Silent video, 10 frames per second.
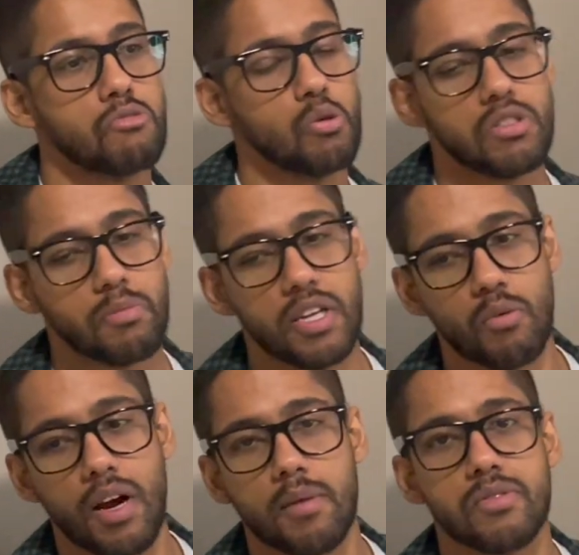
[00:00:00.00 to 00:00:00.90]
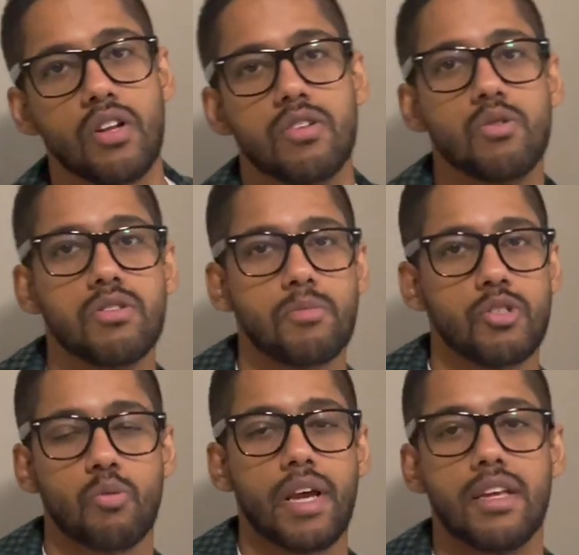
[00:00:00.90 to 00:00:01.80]
as many reps, not doing as
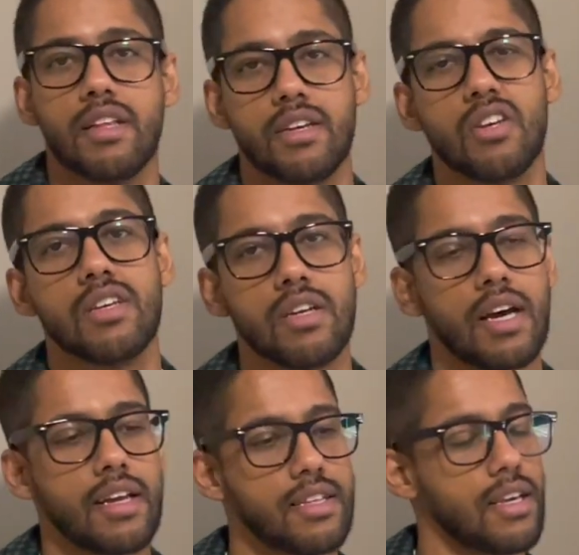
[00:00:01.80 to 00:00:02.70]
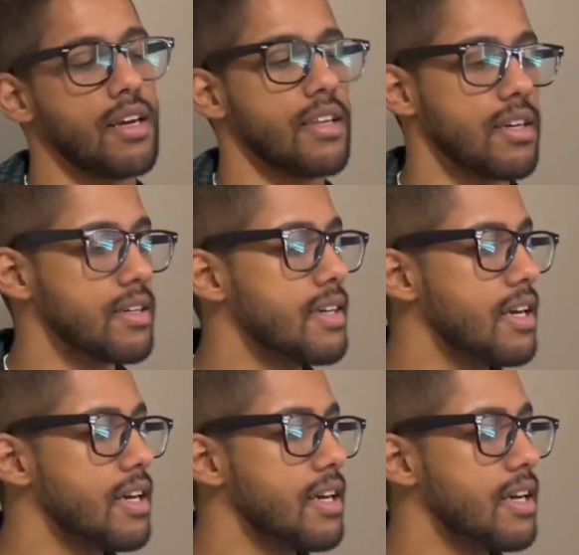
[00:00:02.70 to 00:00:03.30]
much weight. Like you kind of get the idea.